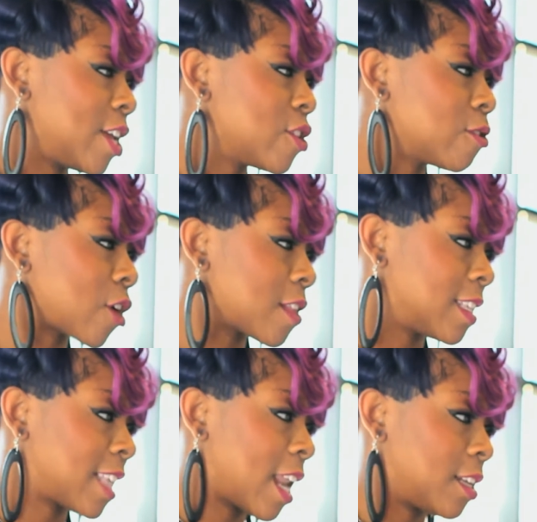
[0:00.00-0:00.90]
Didn't you start
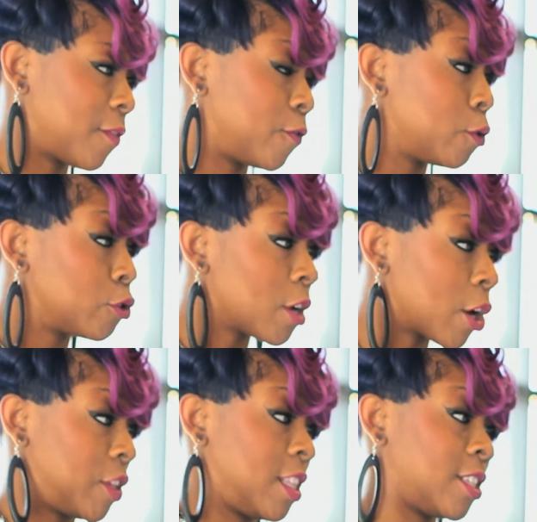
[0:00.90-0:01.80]
this out at a food
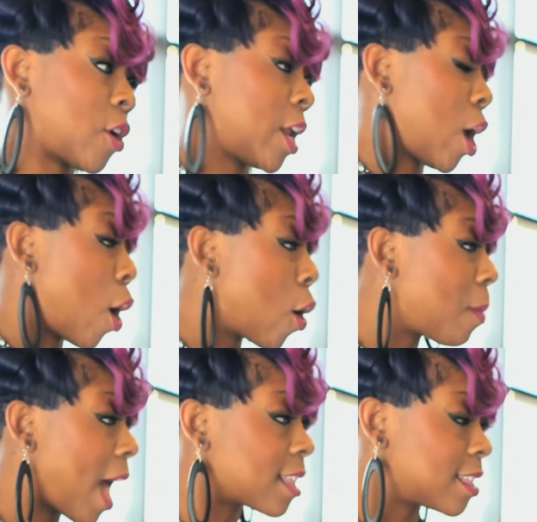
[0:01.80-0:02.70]
truck, or did this start at
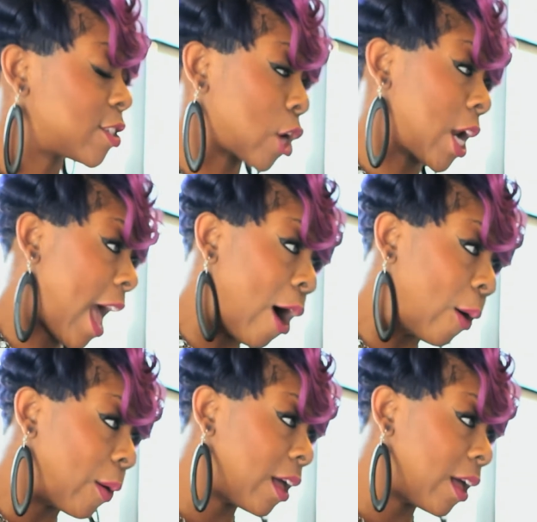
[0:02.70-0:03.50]
home? How did this start out?